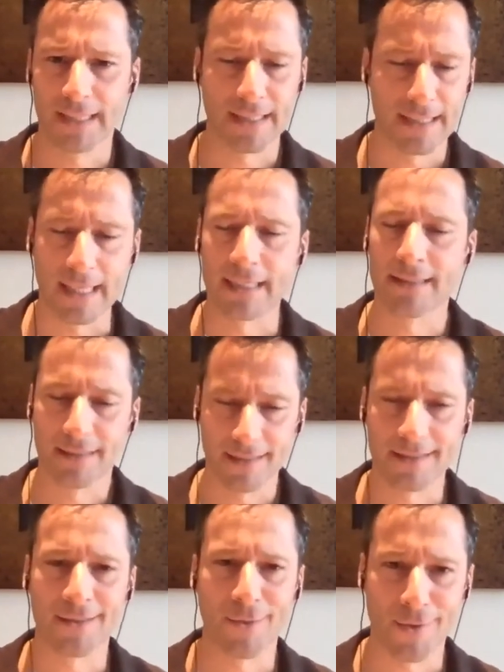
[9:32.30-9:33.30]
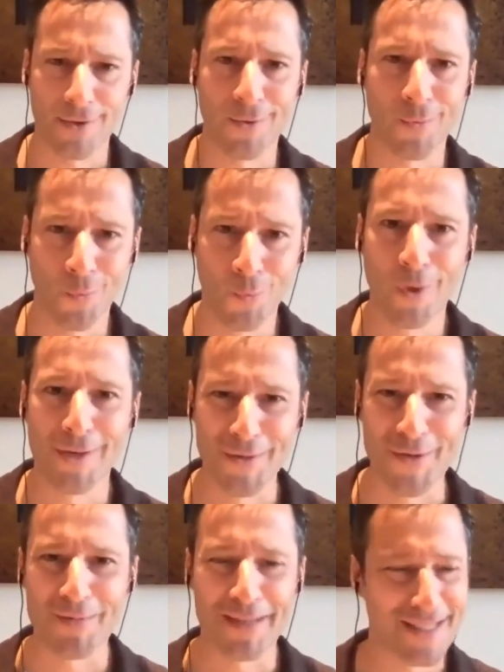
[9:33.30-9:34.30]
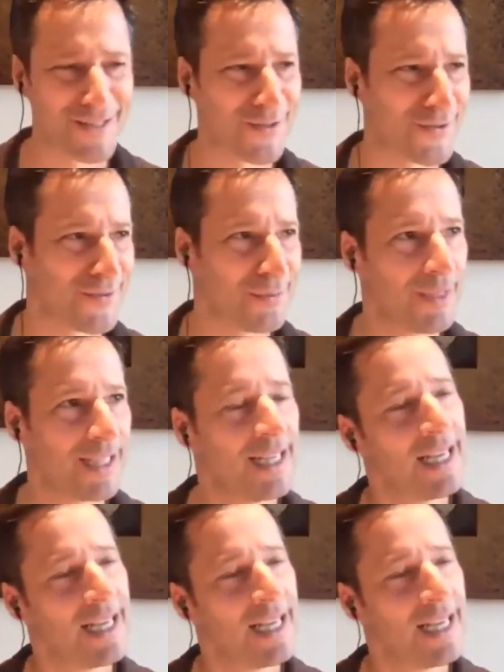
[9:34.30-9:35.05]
yeah, so they're well documented, all of them.